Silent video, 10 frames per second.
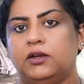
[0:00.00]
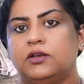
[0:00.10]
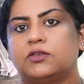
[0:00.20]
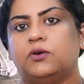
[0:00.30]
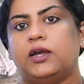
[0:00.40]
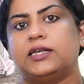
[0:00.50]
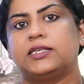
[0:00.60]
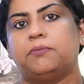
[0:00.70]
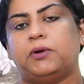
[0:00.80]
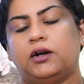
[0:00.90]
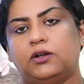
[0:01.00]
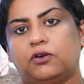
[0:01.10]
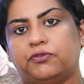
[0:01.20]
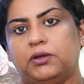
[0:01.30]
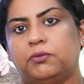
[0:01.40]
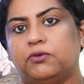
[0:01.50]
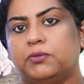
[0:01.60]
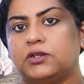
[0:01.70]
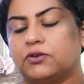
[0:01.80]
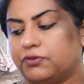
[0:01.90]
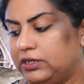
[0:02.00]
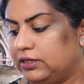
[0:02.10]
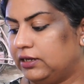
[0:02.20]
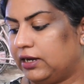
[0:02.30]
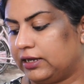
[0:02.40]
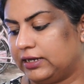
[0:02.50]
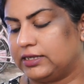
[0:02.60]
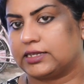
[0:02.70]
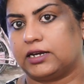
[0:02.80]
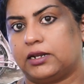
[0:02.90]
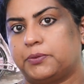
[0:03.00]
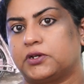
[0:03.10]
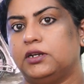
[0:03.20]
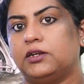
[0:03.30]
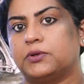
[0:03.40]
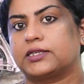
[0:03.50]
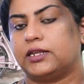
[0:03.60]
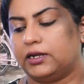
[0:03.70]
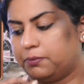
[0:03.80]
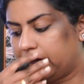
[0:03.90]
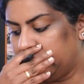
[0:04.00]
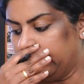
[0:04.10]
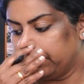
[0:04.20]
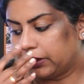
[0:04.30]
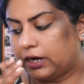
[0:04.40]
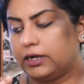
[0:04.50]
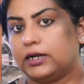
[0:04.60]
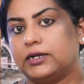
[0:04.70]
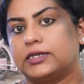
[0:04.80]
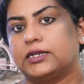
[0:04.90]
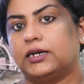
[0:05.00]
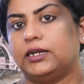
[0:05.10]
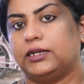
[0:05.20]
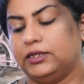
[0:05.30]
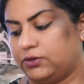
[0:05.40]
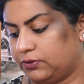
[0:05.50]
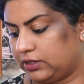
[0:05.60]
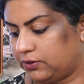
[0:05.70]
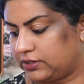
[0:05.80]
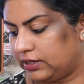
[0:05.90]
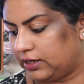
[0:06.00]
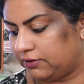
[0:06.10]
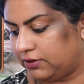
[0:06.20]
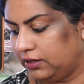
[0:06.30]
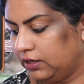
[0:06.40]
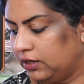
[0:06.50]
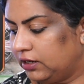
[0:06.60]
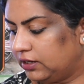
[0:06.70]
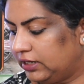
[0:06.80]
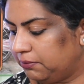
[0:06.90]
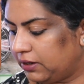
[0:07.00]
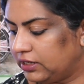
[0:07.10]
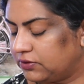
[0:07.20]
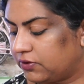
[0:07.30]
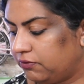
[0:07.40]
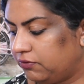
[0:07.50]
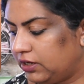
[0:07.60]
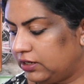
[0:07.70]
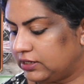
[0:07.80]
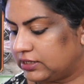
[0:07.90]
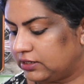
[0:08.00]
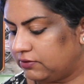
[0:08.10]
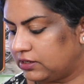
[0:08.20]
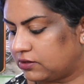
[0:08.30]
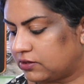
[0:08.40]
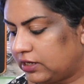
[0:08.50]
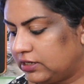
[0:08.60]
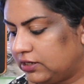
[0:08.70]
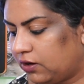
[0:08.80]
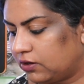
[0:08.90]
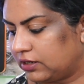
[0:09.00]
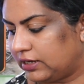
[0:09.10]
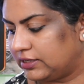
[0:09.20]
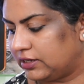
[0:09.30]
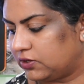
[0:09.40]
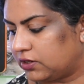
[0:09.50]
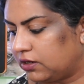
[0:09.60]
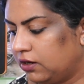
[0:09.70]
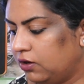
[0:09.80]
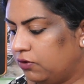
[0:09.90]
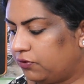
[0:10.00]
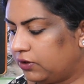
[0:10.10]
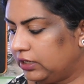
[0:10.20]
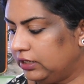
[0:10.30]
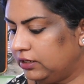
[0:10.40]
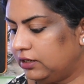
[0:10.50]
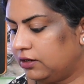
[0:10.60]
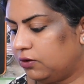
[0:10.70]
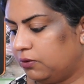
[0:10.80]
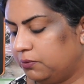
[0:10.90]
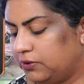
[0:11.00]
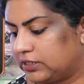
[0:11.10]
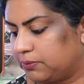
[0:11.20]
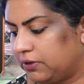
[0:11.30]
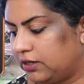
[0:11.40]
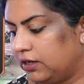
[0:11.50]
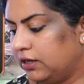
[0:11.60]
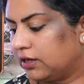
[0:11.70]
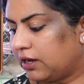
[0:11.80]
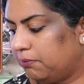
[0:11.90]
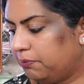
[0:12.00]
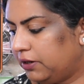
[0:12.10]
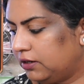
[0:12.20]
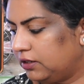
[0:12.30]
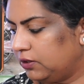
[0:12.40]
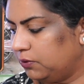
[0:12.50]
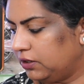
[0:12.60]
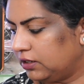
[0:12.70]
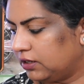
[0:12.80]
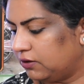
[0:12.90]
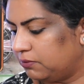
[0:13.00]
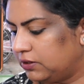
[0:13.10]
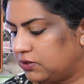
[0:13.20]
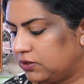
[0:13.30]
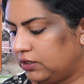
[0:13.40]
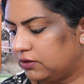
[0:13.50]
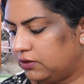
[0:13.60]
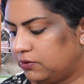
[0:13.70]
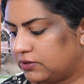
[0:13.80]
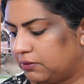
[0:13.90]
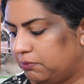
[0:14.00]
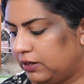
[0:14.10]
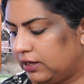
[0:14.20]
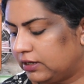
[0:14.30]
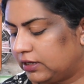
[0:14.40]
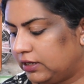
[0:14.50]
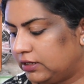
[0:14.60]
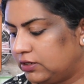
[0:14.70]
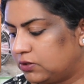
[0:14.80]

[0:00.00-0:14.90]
So as a part of the movement of India Against Corruption, it was led by Anna Hazare in 2011. Demands from various civil society organizations for Indian ombudsman compelled the union government to introduce the bill again in